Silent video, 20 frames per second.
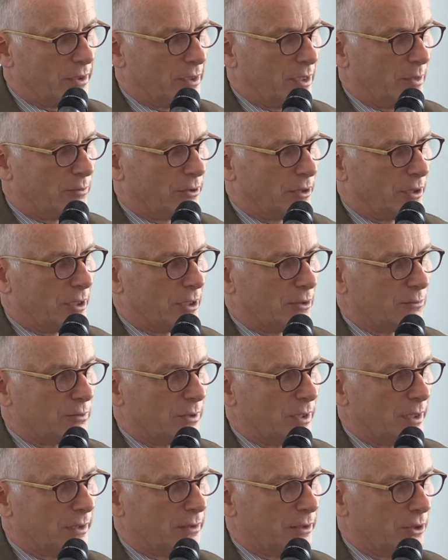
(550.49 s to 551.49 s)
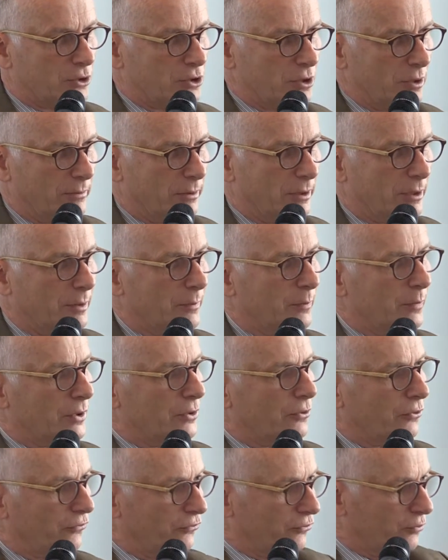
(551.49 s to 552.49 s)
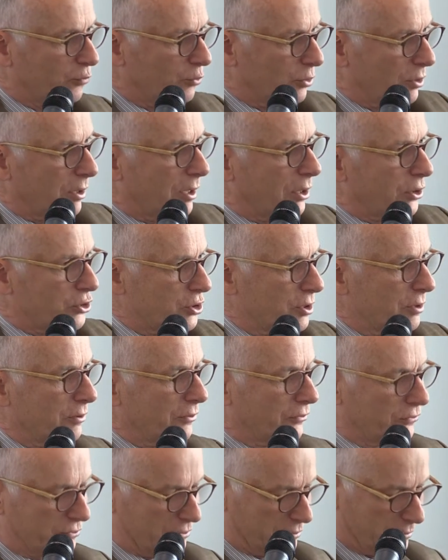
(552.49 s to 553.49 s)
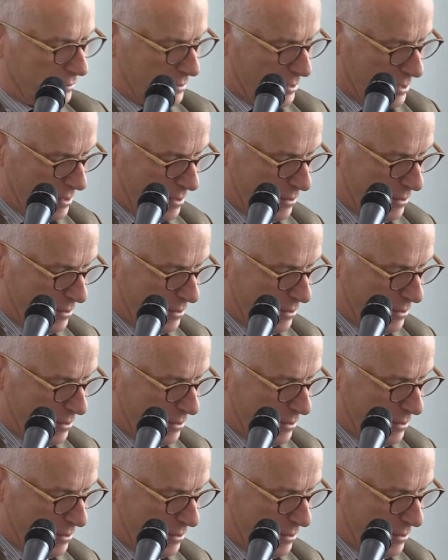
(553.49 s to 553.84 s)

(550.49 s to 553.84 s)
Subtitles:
a neighboring country like Nigeria, but also more largely also